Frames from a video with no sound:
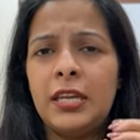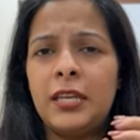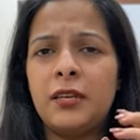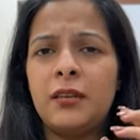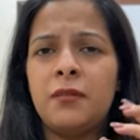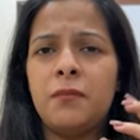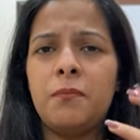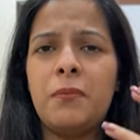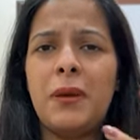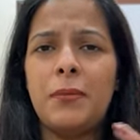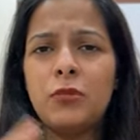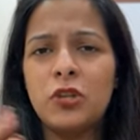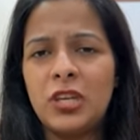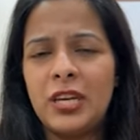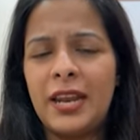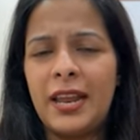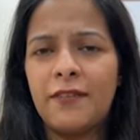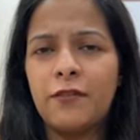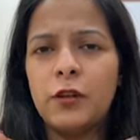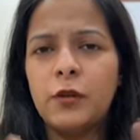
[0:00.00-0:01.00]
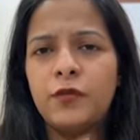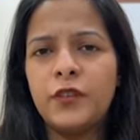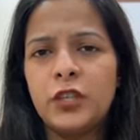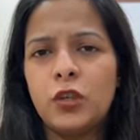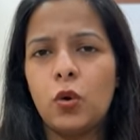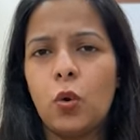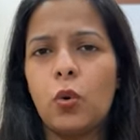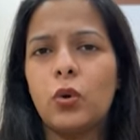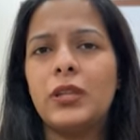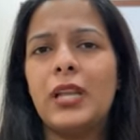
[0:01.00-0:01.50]
In memory level,
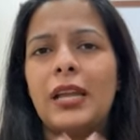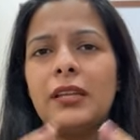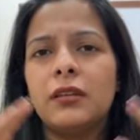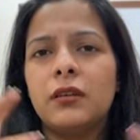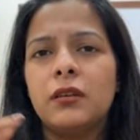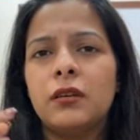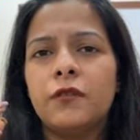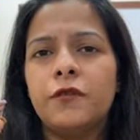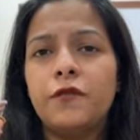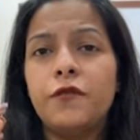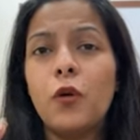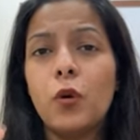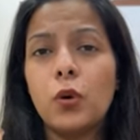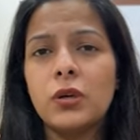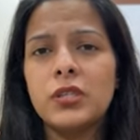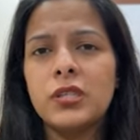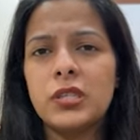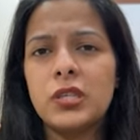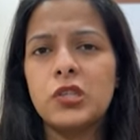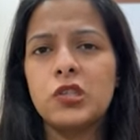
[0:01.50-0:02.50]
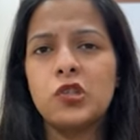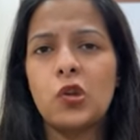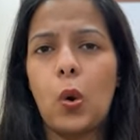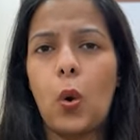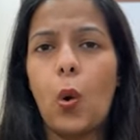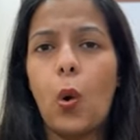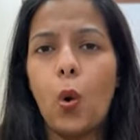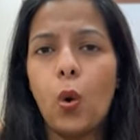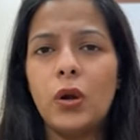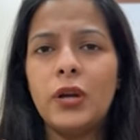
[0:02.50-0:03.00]
we know that the focus is
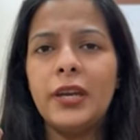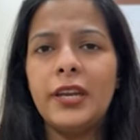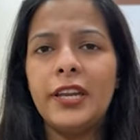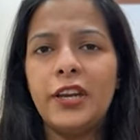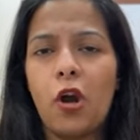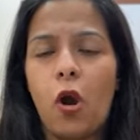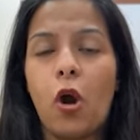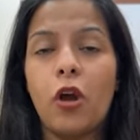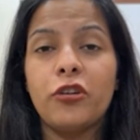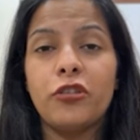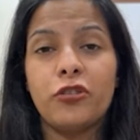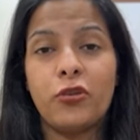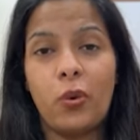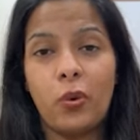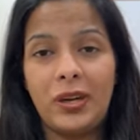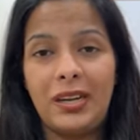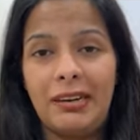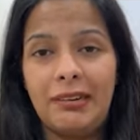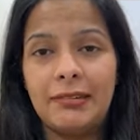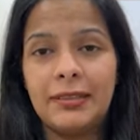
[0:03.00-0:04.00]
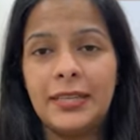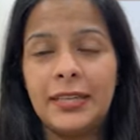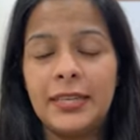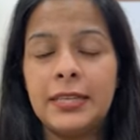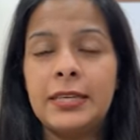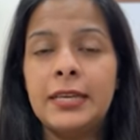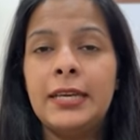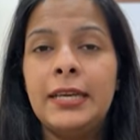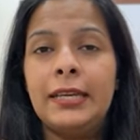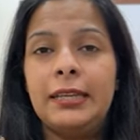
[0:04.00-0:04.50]
only on rote
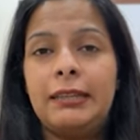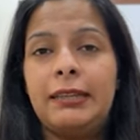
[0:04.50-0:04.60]
learning.